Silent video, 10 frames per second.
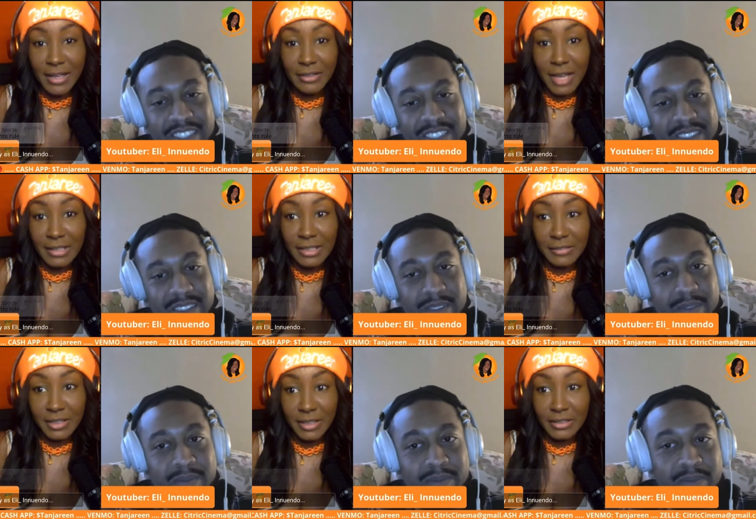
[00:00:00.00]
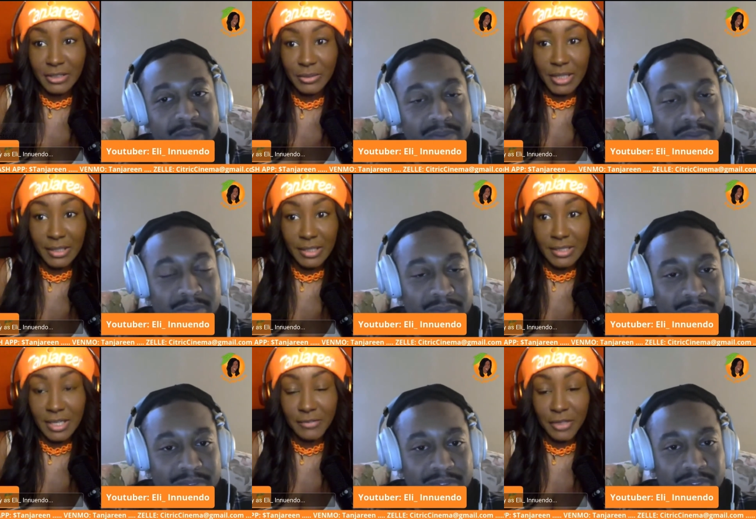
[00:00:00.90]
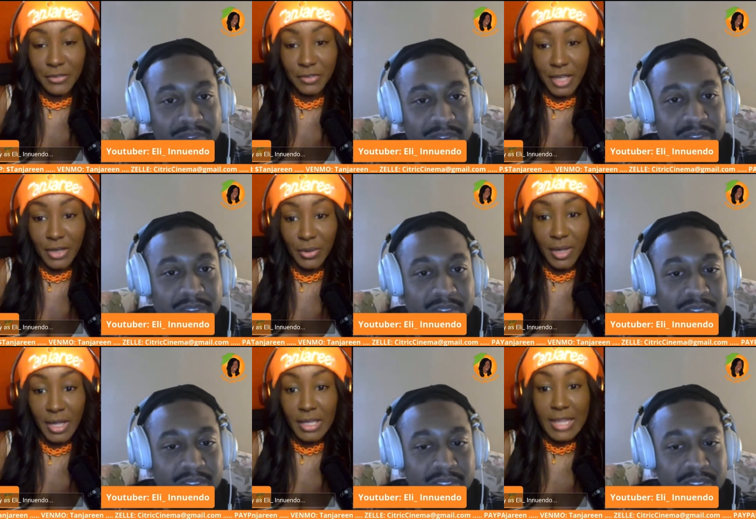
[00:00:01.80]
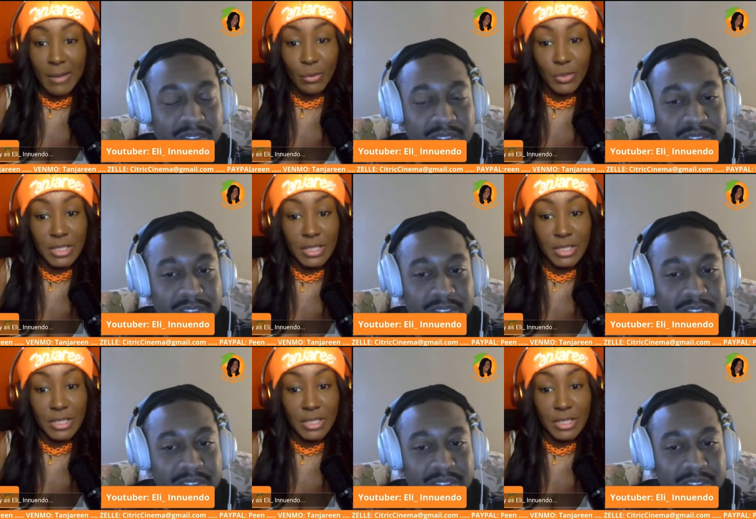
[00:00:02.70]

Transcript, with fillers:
Speaker 1: I love the uniqueness of your flow. That one was